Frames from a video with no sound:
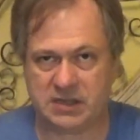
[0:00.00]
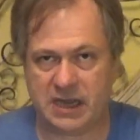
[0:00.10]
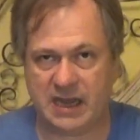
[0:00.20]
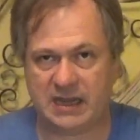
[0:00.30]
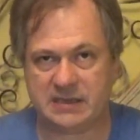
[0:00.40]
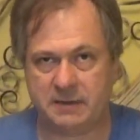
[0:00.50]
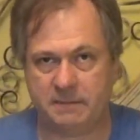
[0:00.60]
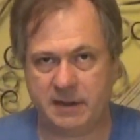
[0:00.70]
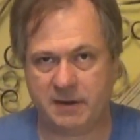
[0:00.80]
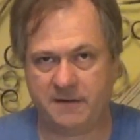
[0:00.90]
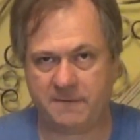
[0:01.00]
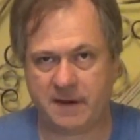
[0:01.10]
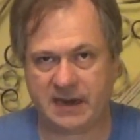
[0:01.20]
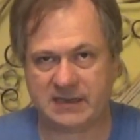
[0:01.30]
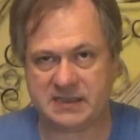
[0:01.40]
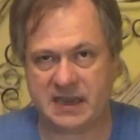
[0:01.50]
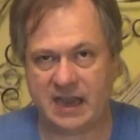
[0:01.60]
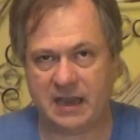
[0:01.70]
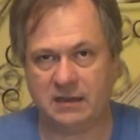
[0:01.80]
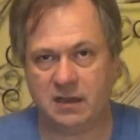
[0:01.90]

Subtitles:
as Baron Frankenstein,